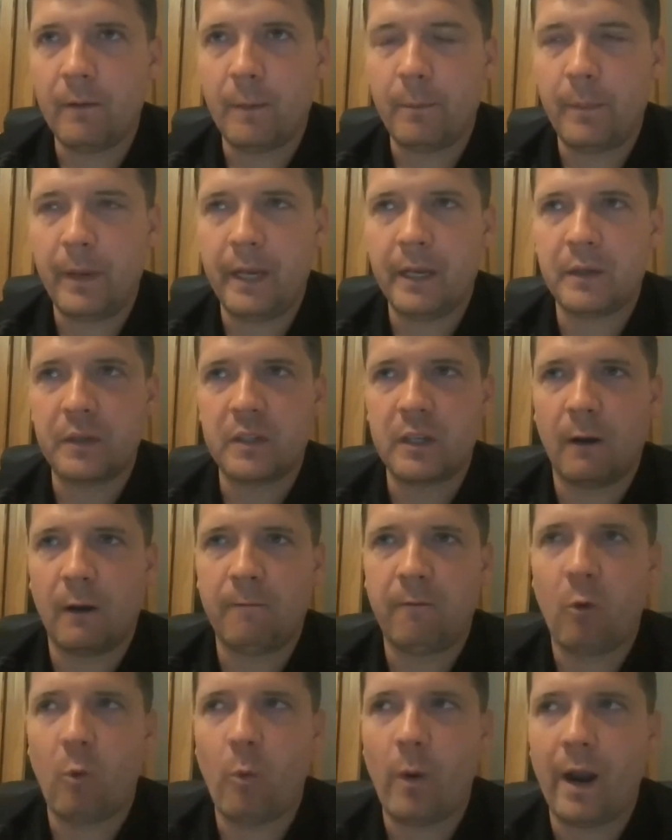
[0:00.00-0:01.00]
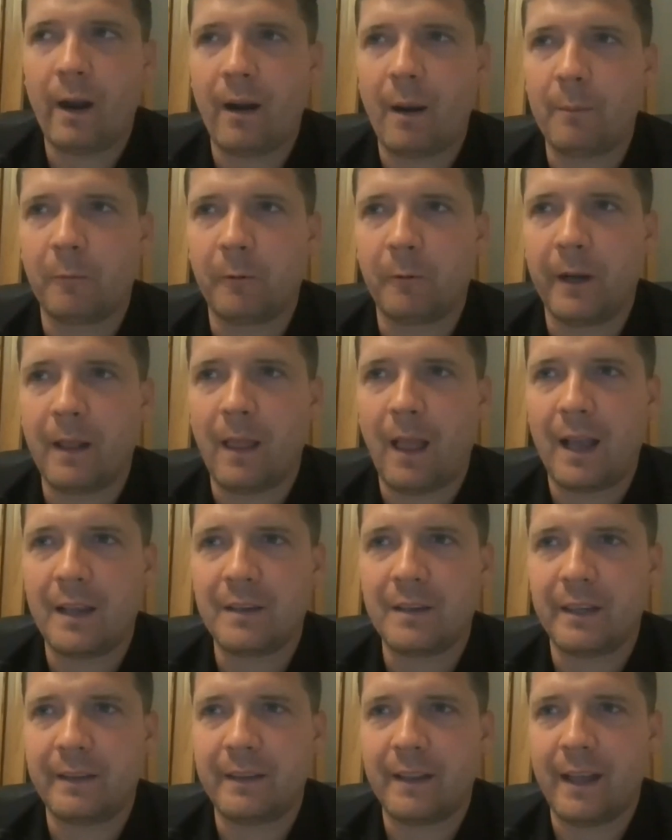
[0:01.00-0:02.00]
being self-aware, I'm
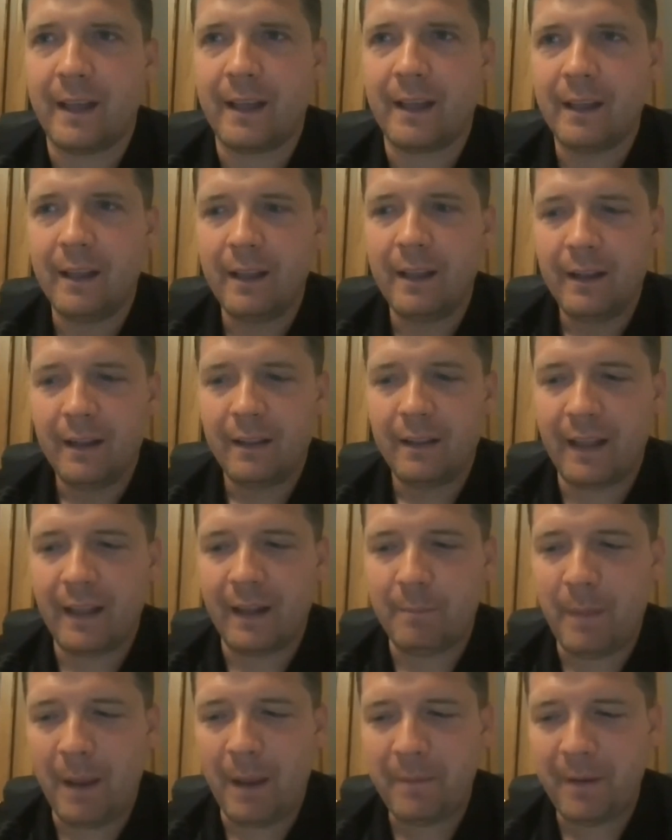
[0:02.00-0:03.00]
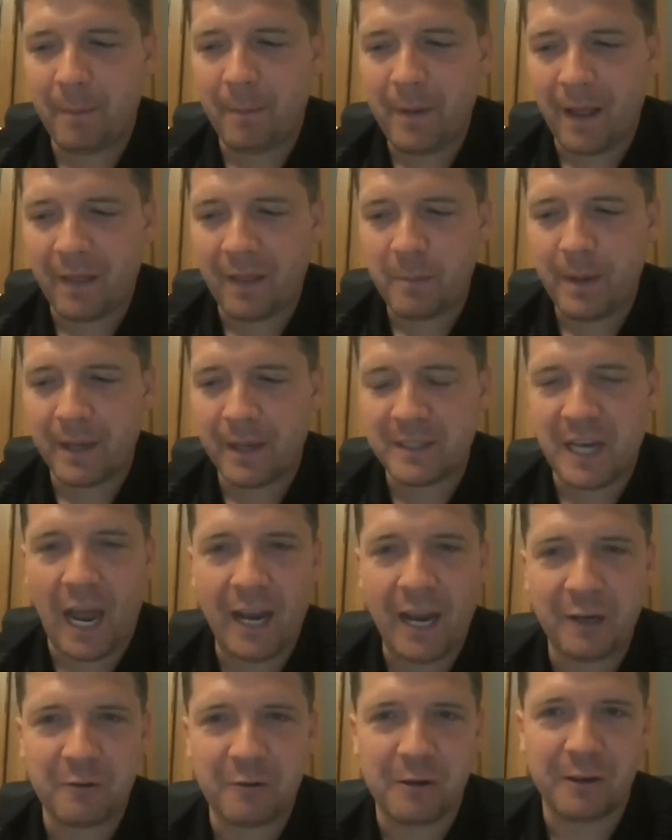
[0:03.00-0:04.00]
realizing that maybe I'm not the best
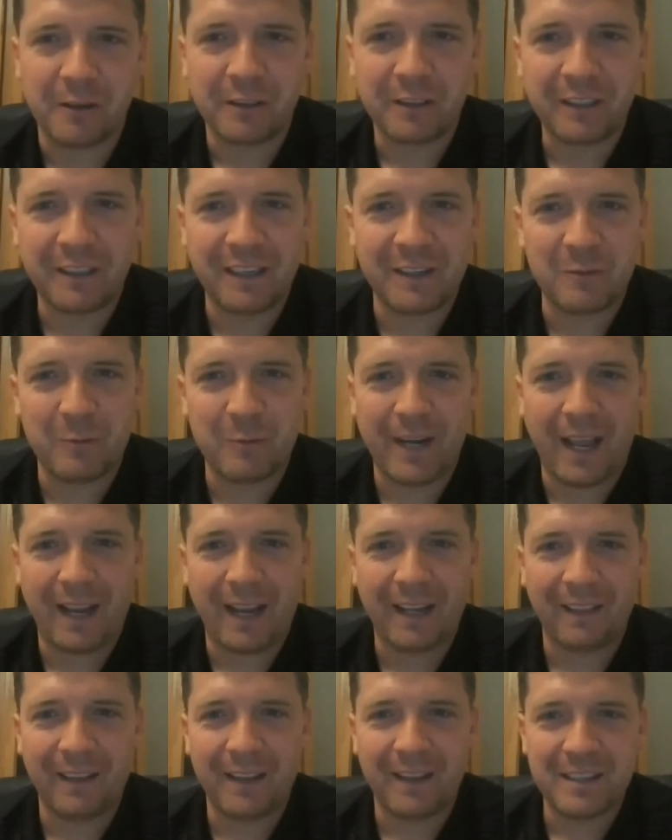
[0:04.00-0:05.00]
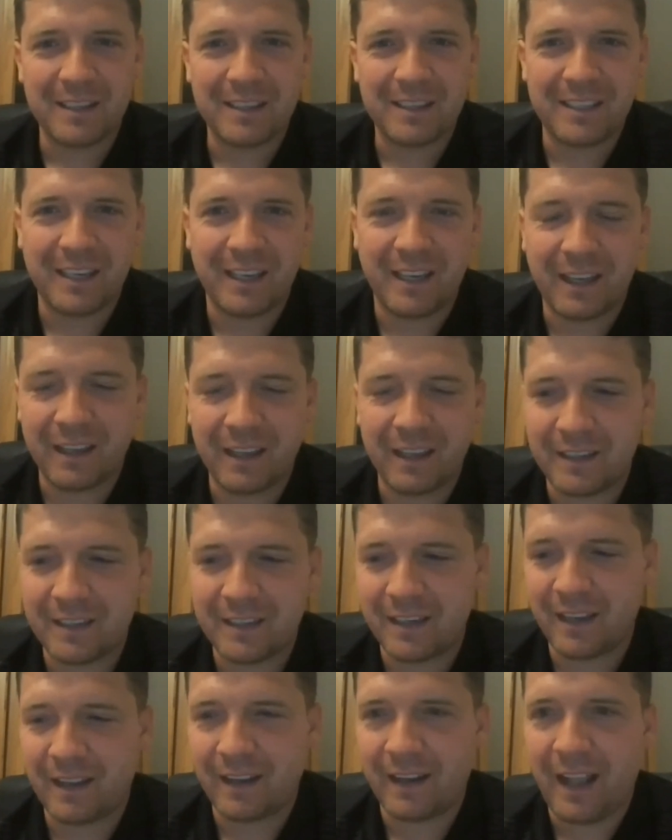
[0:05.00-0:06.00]
hirer, because when I listen to
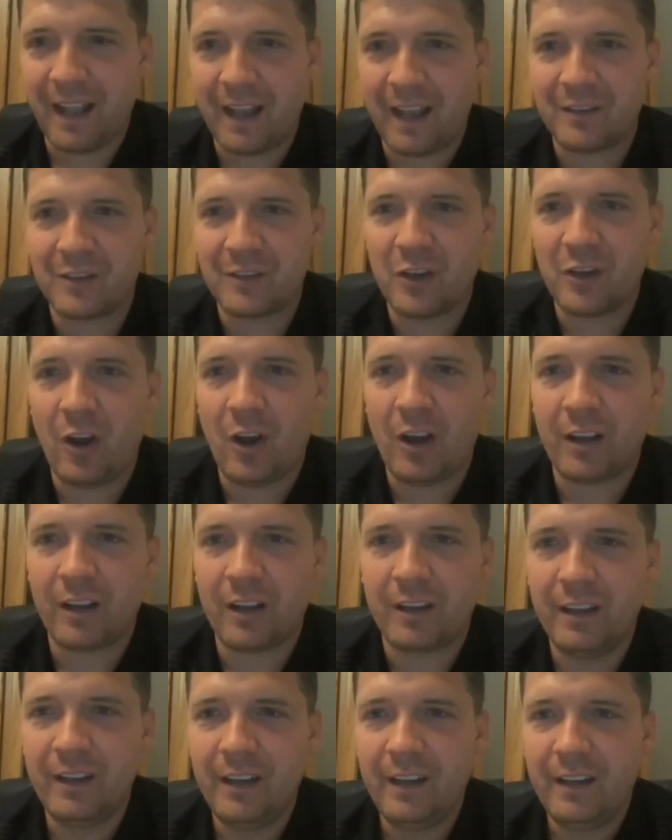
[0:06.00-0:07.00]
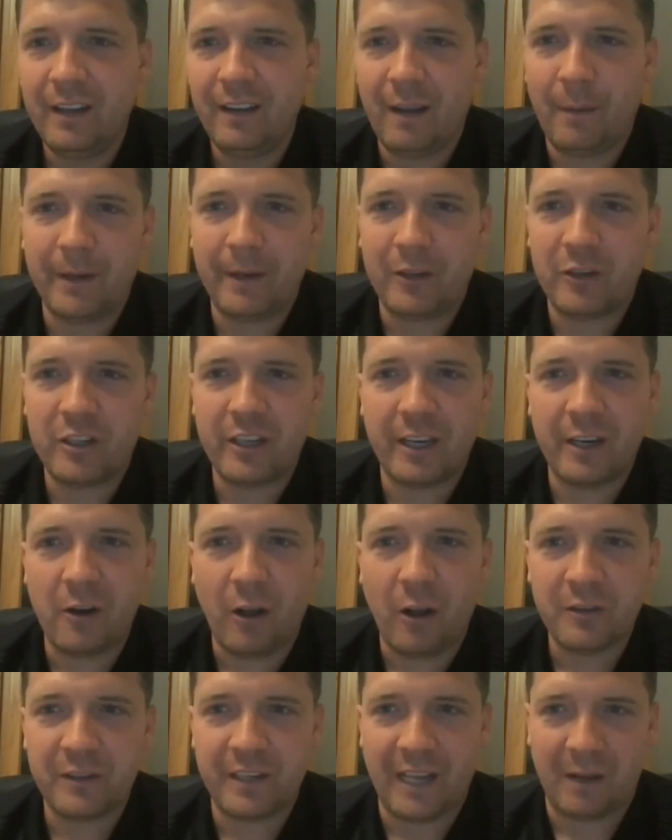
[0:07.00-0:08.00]
guys talk, I mean, shit, it
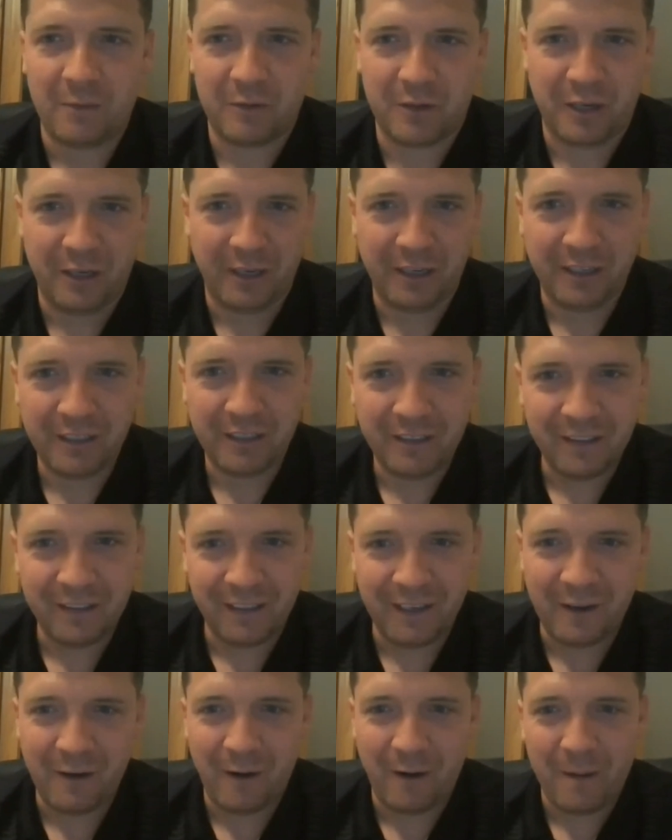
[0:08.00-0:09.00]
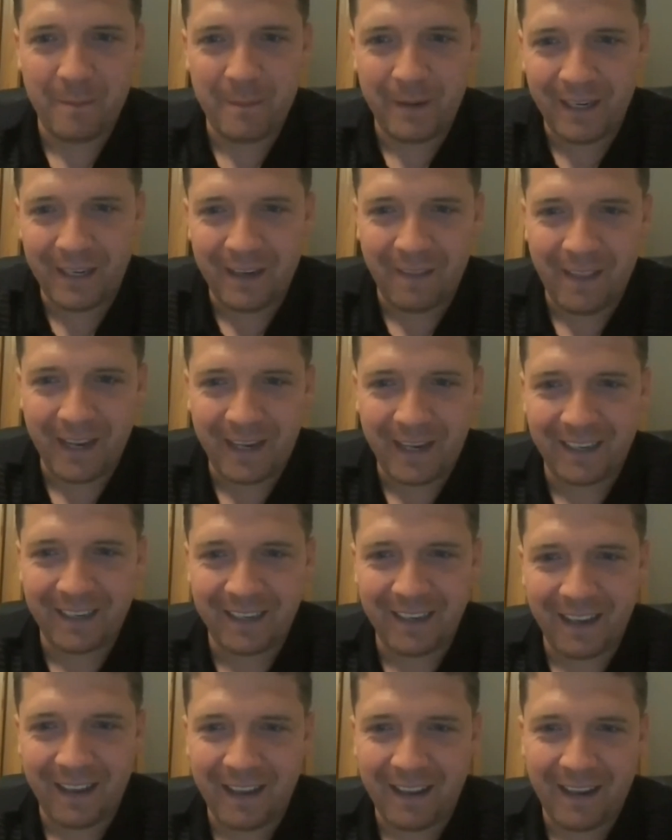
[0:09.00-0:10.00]
all sounds good. You know what I mean? And
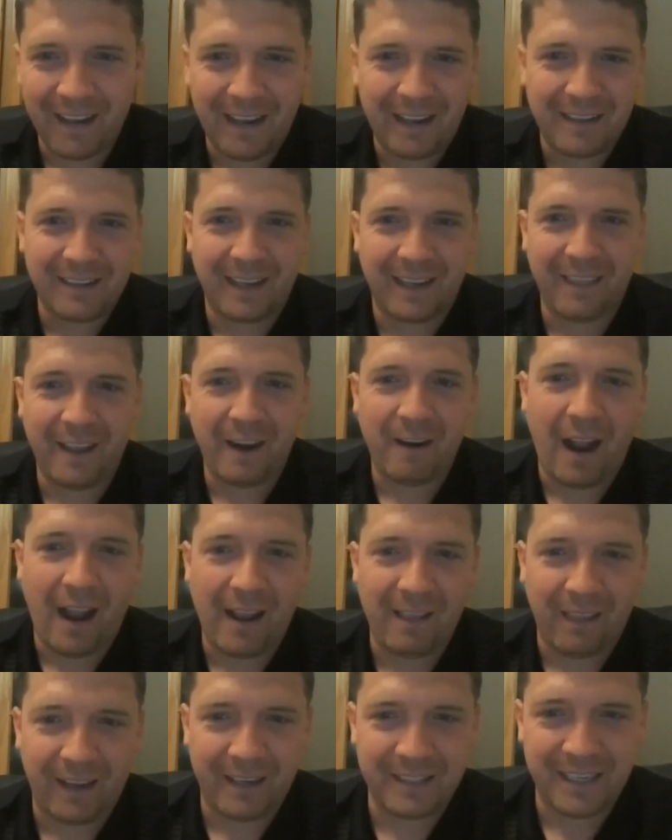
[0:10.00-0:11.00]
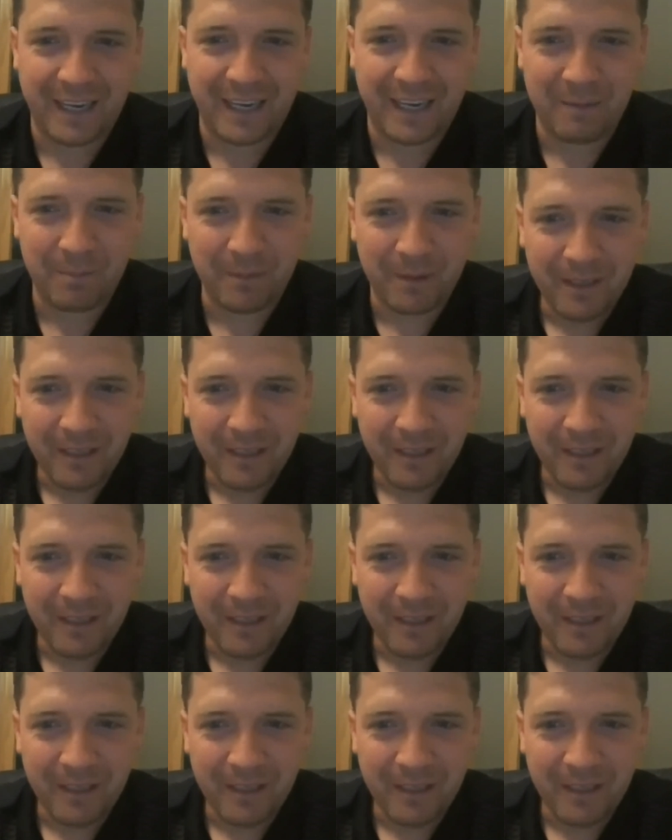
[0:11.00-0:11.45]
it's like their highlight tape.